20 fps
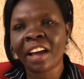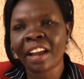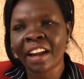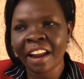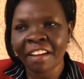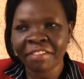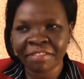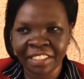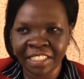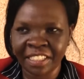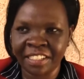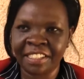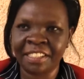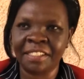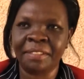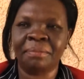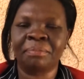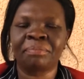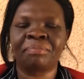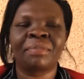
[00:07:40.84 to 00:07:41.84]

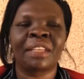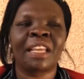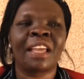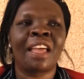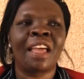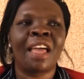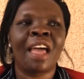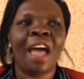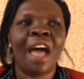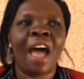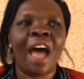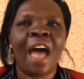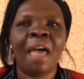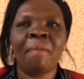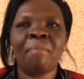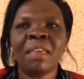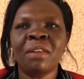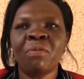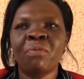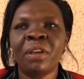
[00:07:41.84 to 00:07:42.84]
crafted.
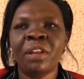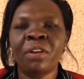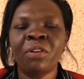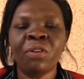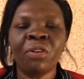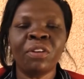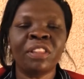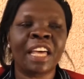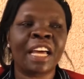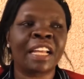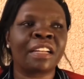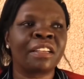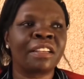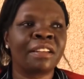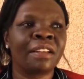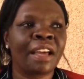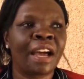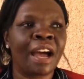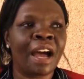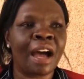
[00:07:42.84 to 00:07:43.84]
I mean, we know that
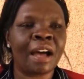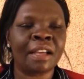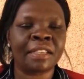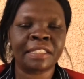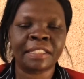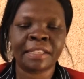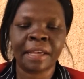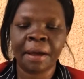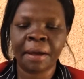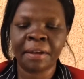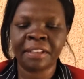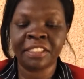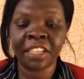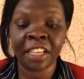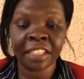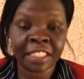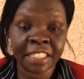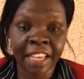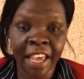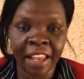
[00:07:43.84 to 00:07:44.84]
as
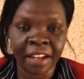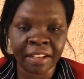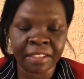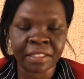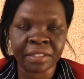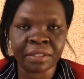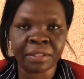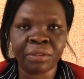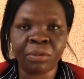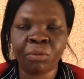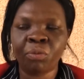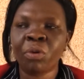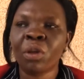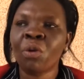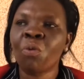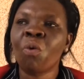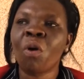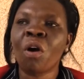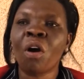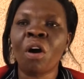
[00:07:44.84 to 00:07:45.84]
Gentiles,
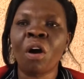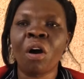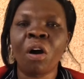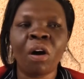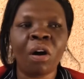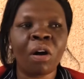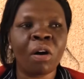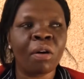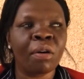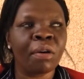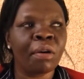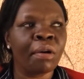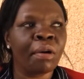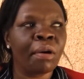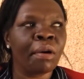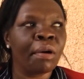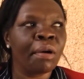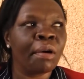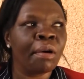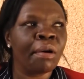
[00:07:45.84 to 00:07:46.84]
we were
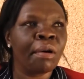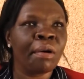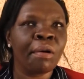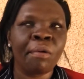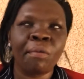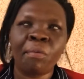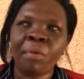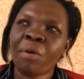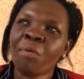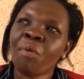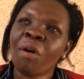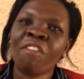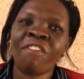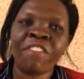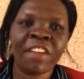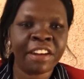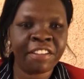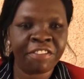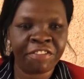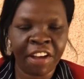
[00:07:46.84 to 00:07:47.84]

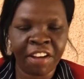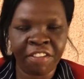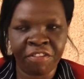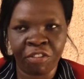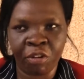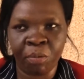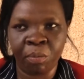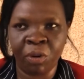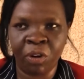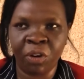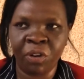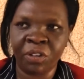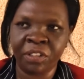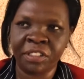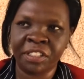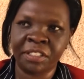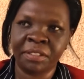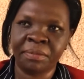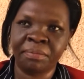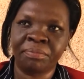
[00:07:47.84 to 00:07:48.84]
very far from
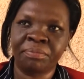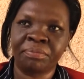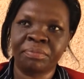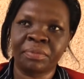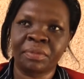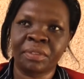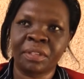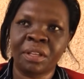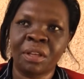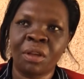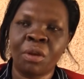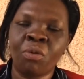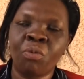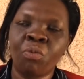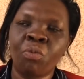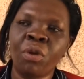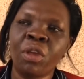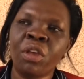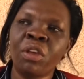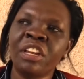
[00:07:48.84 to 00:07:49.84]
God.
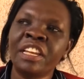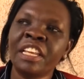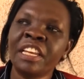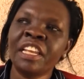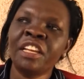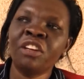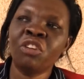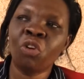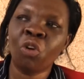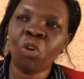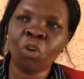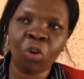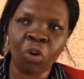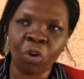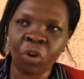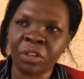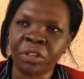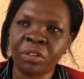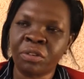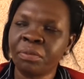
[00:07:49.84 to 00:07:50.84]
We didn't know
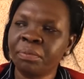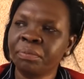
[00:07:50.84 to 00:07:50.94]
God.